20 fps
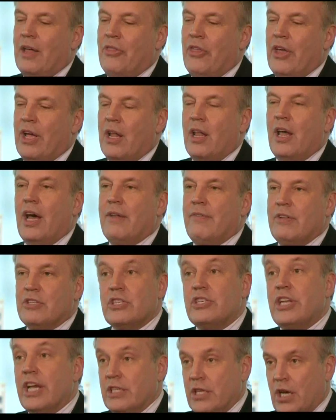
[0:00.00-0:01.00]
I think a lot of
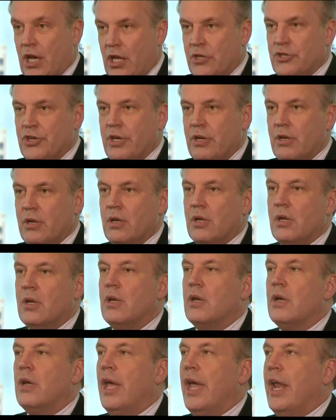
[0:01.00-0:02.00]
it's the technology,
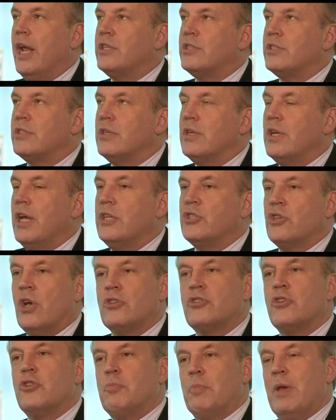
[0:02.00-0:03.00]
and it's, it's
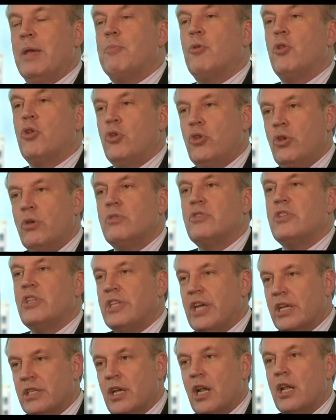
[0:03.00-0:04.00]
also the people who use the
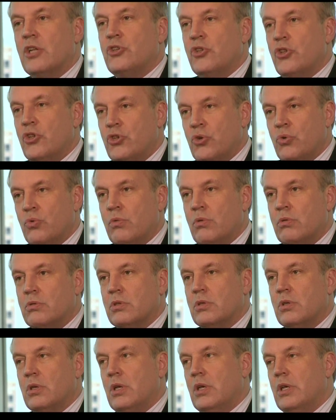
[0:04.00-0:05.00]
technology and the
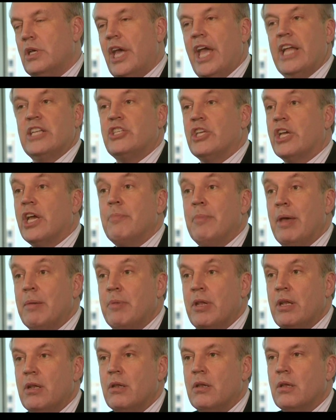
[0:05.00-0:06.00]
tools. It's the
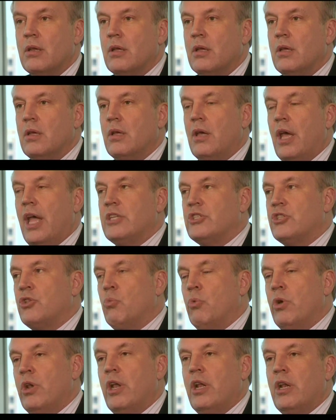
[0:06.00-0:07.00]
commitment, it's
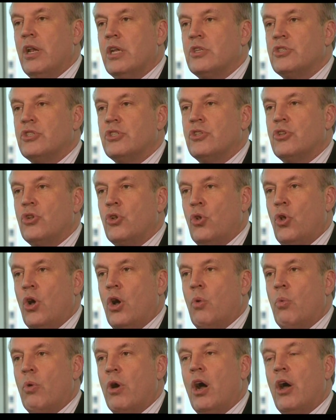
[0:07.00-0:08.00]
the willingness to
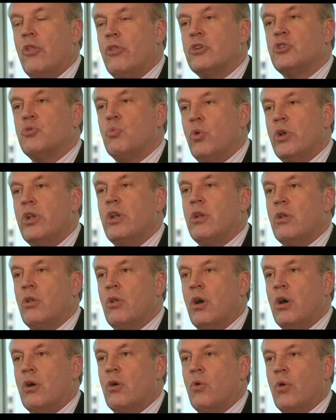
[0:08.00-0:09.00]
look where others wouldn't
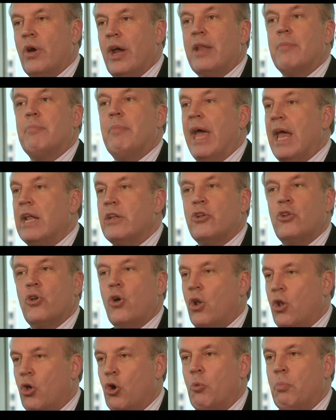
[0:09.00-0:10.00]
look or had abandoned
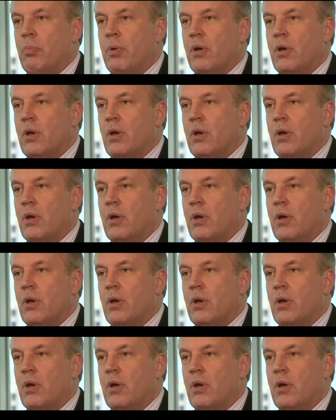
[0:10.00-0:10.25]
all hope.